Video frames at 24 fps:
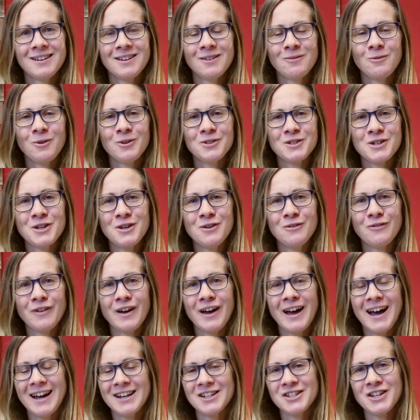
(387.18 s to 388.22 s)
Once you've
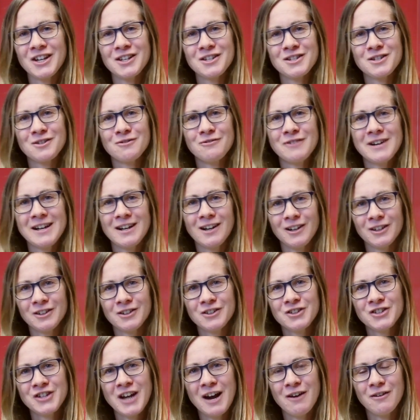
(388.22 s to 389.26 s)
had a chance to read, I'll
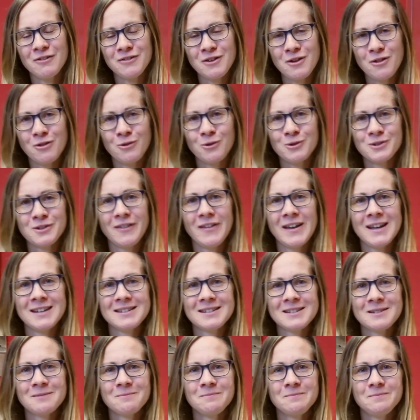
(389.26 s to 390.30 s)
share a few thoughts on
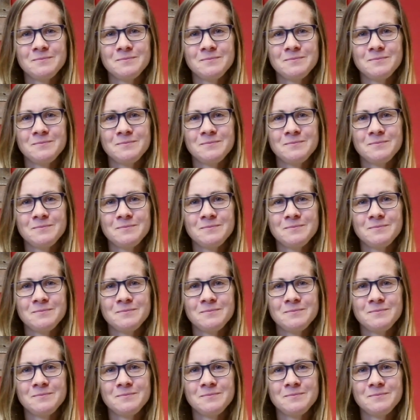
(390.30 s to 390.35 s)
this.